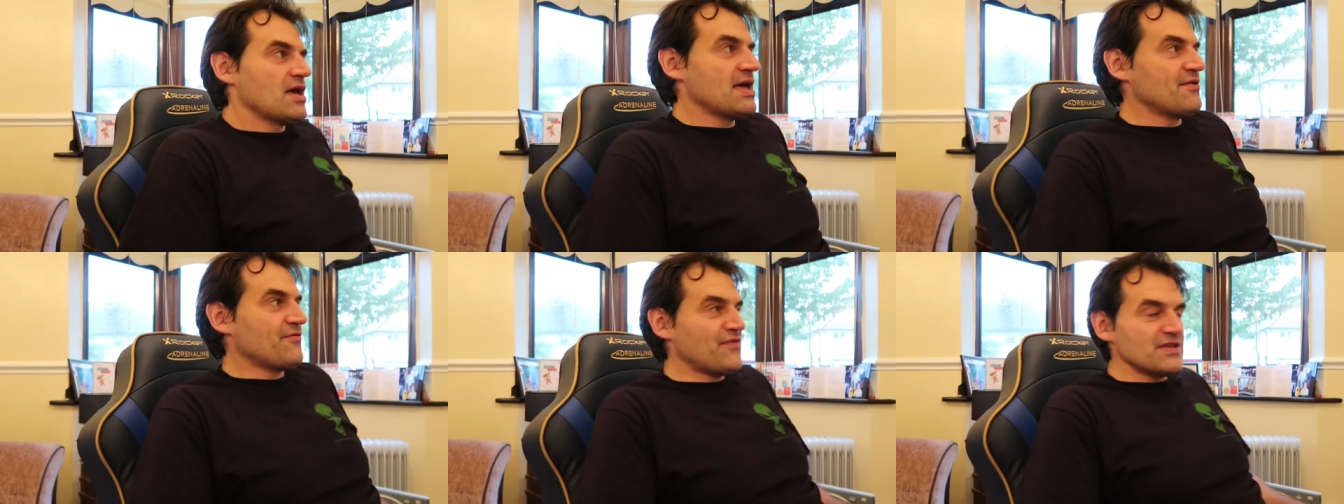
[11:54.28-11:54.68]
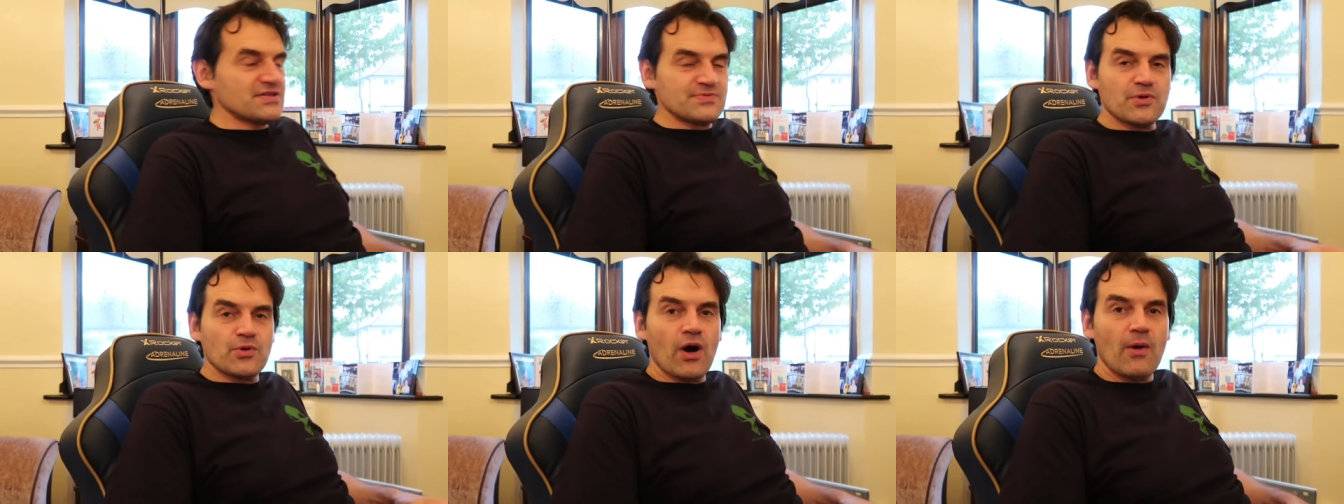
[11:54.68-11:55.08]
It
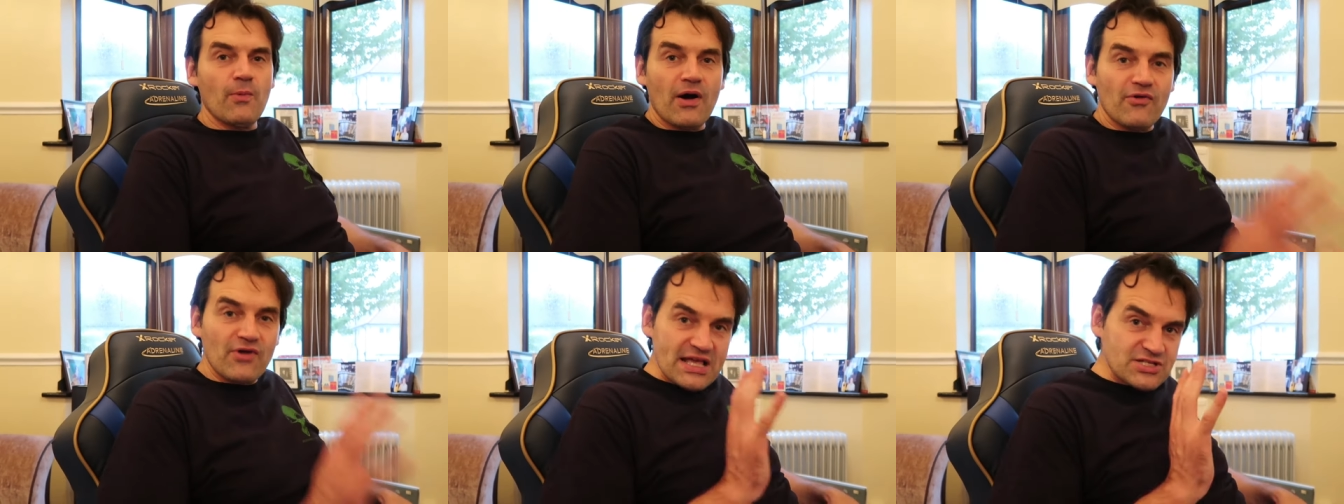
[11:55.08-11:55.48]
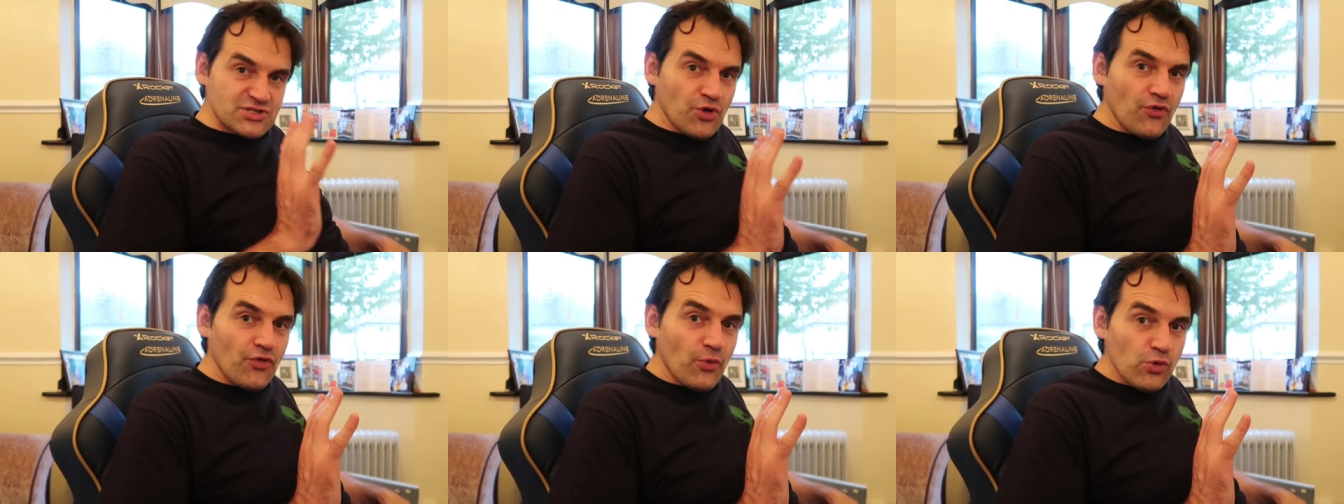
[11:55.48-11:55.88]
fits me quite well. It's
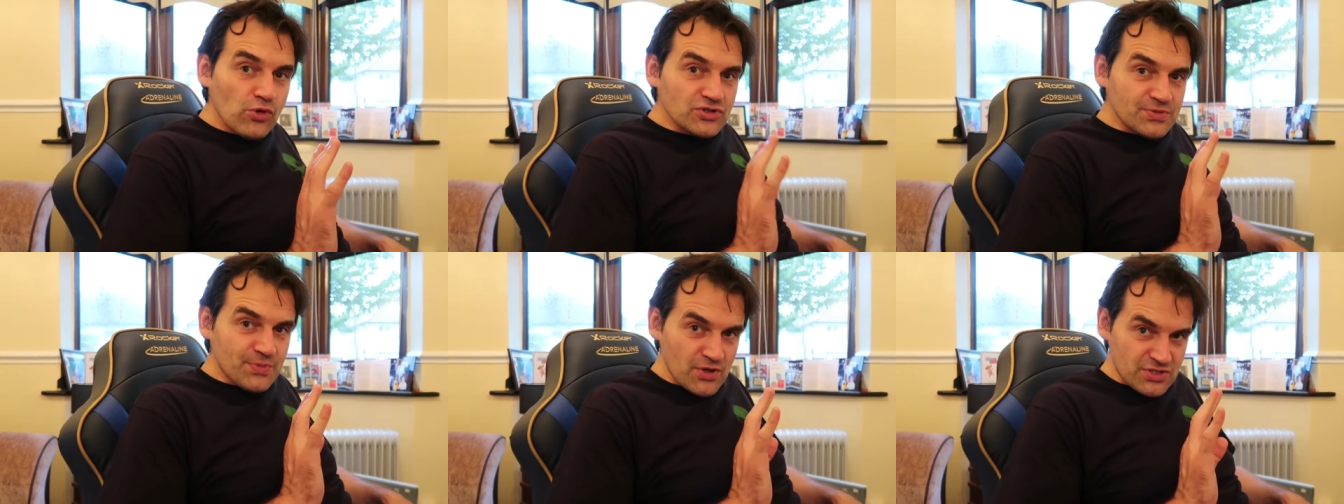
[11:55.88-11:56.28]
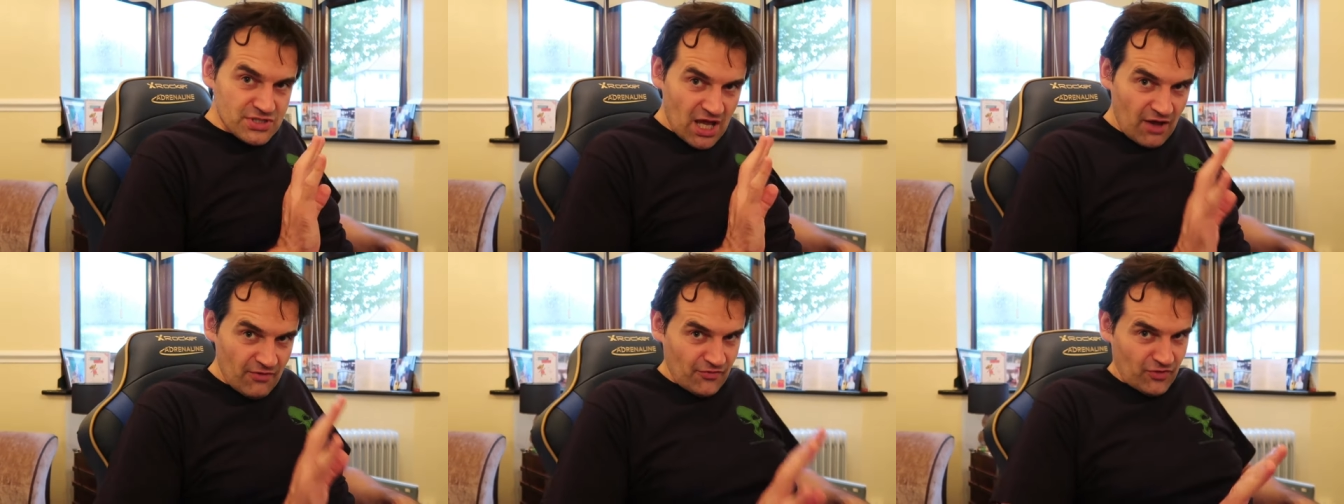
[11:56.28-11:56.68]
not the world's
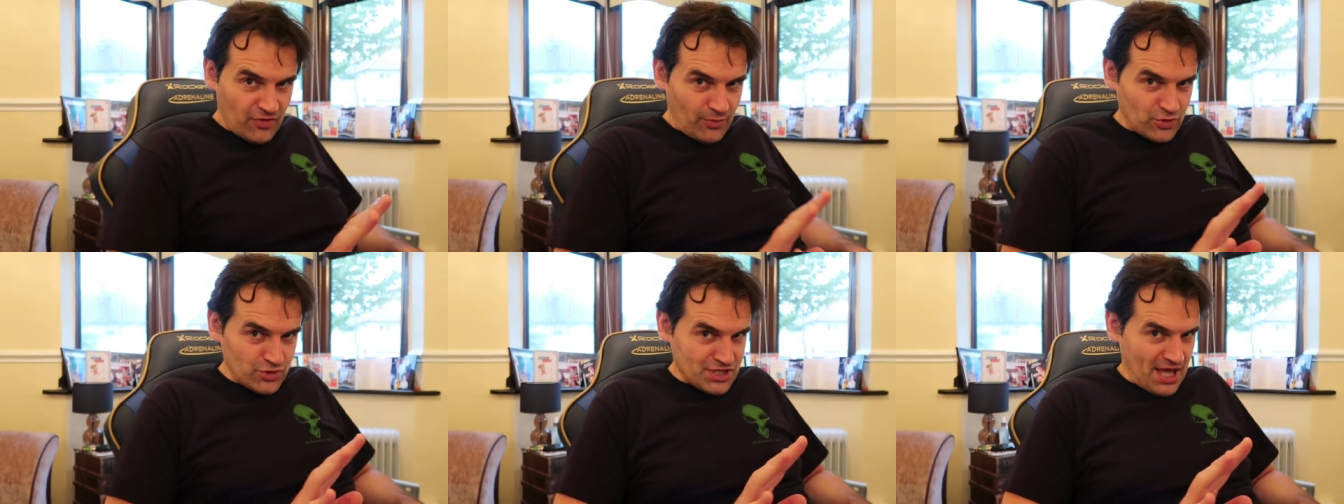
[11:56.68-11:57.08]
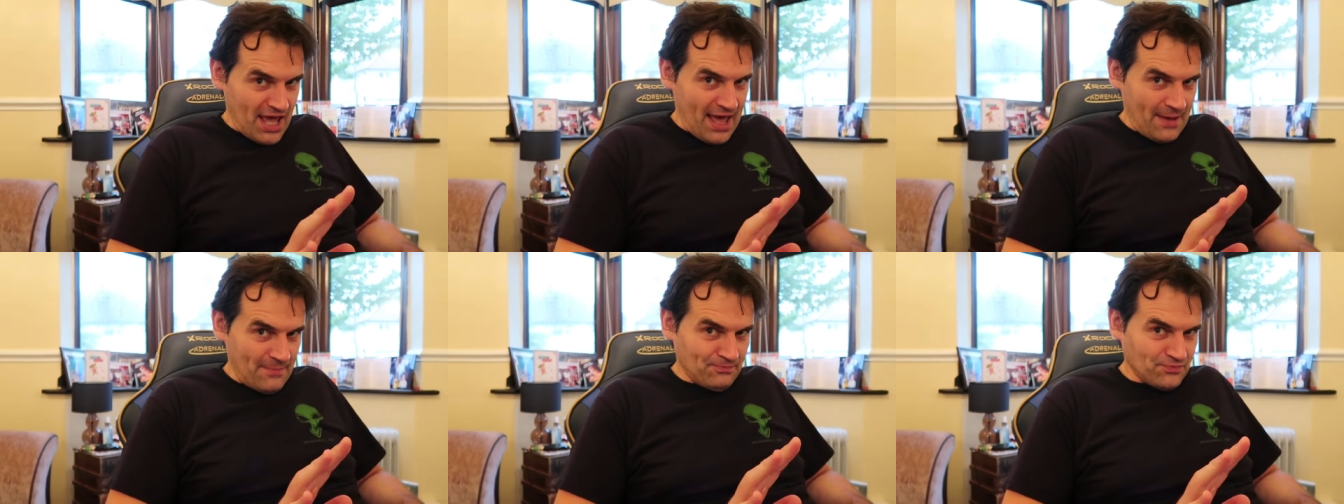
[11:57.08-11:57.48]
most comfortable
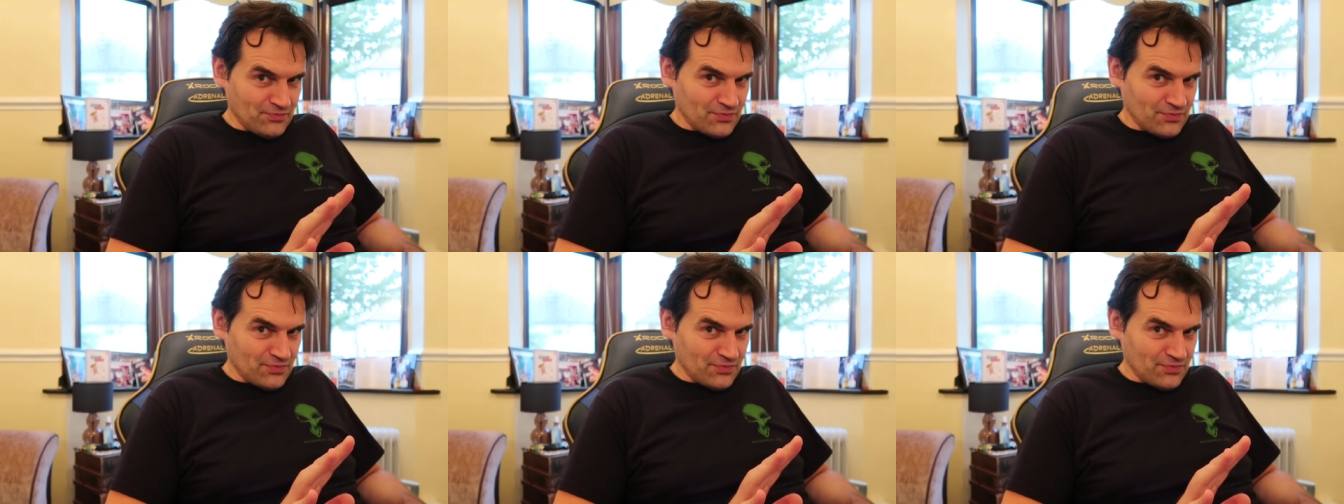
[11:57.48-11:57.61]
chair.